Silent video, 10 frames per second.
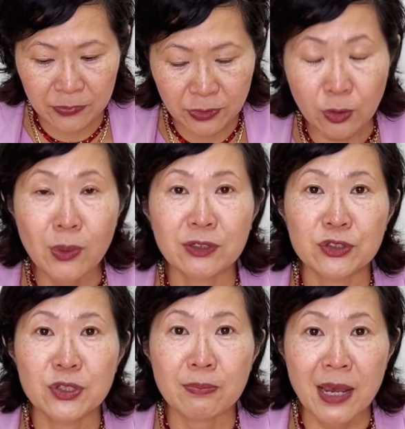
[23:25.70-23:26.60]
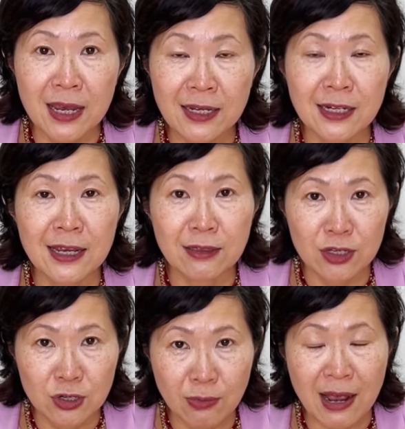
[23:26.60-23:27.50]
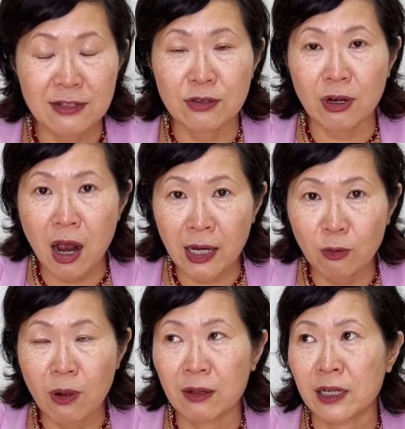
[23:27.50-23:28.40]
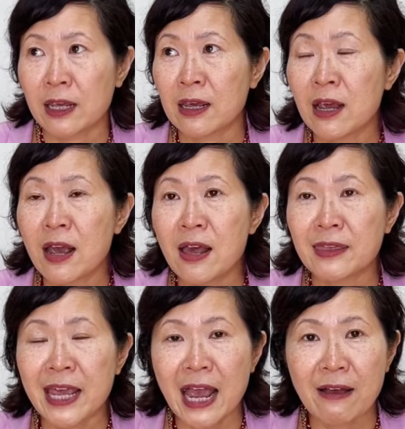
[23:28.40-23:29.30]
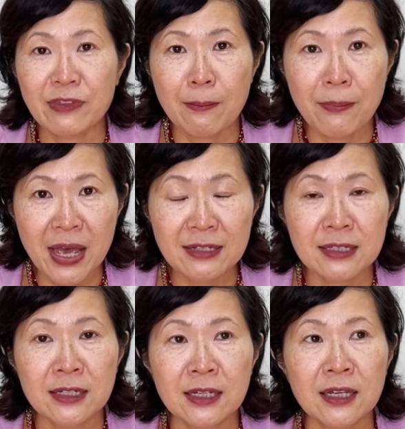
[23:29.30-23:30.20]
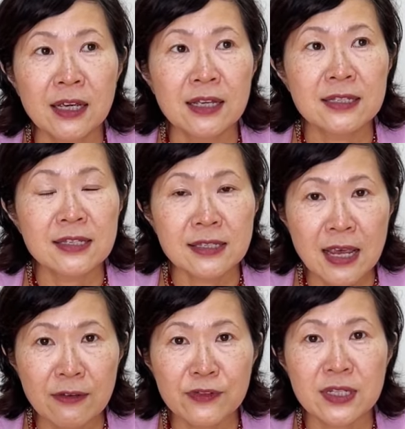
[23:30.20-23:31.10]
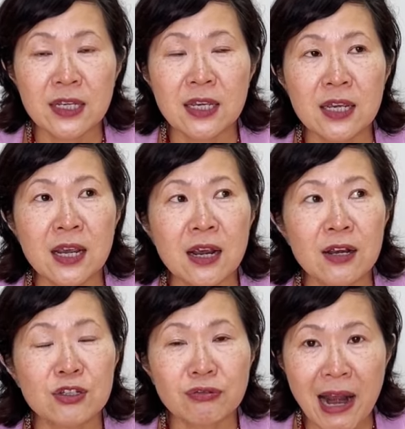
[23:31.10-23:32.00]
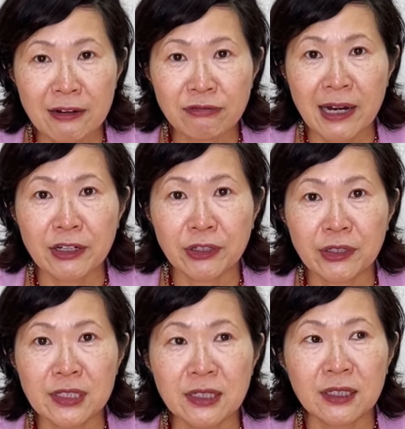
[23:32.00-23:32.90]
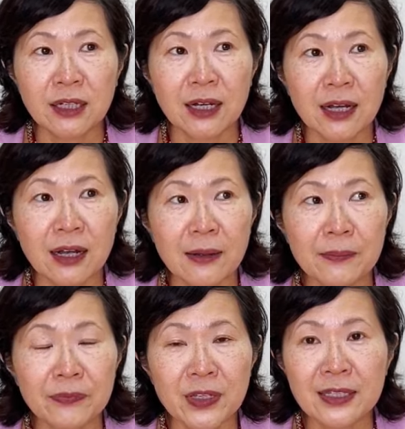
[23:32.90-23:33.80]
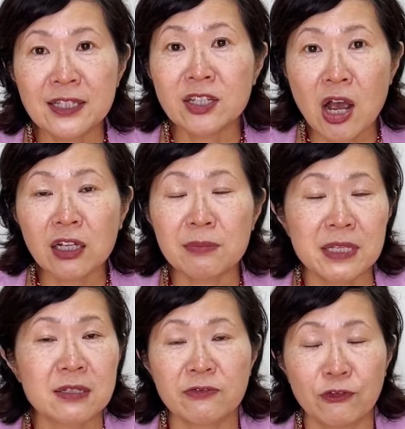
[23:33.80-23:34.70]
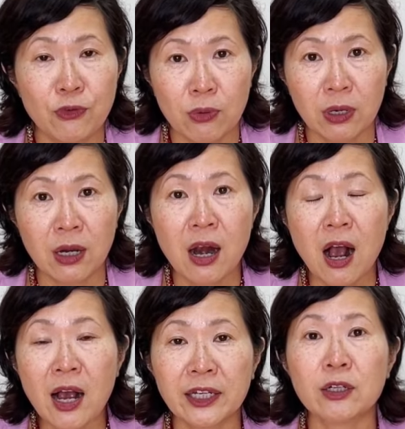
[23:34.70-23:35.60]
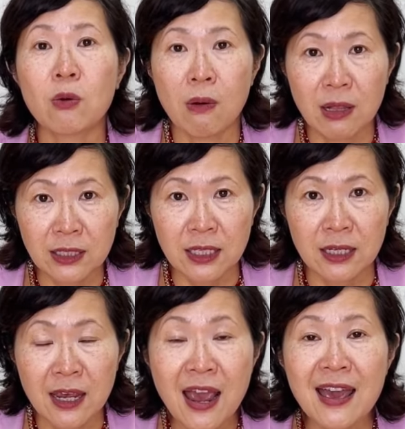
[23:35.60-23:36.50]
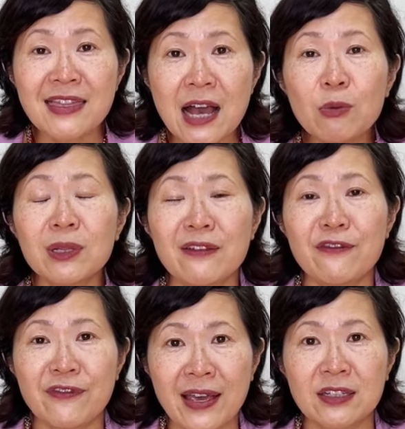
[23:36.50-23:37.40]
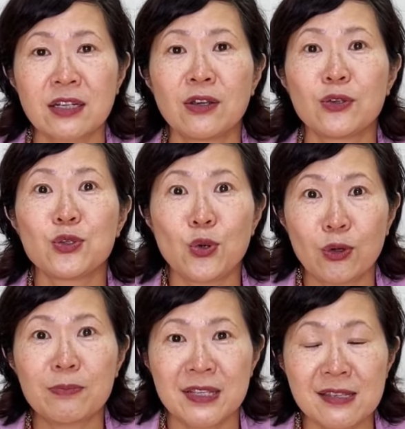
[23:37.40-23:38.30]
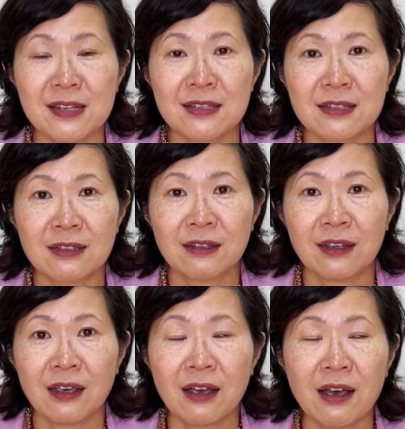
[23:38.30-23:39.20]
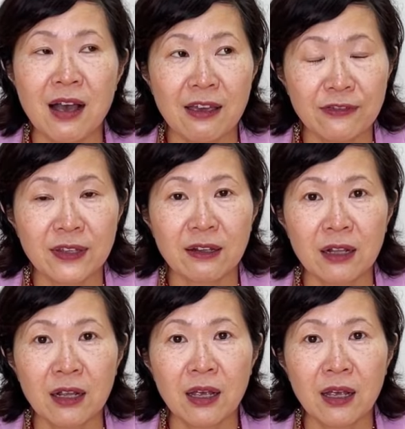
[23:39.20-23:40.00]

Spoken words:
their welders are made in the US, they're high quality, they have the best safety track record. It's synonymous for higher quality, and that will affect your business, I feel.